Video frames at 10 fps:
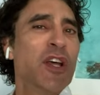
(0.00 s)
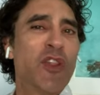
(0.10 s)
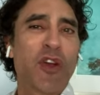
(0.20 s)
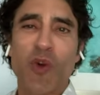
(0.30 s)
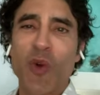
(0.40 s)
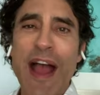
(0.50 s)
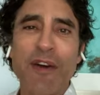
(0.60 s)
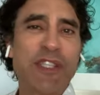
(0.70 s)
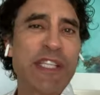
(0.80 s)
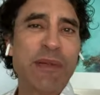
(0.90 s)
The
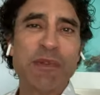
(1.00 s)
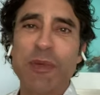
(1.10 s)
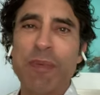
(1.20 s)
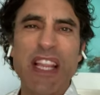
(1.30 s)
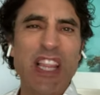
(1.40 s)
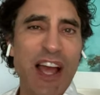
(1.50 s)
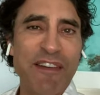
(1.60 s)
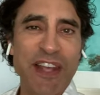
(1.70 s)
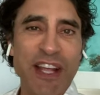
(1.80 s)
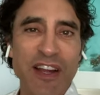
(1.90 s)
crowd seems to be
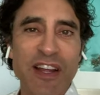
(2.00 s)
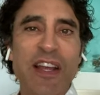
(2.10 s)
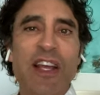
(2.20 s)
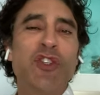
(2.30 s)
loving her.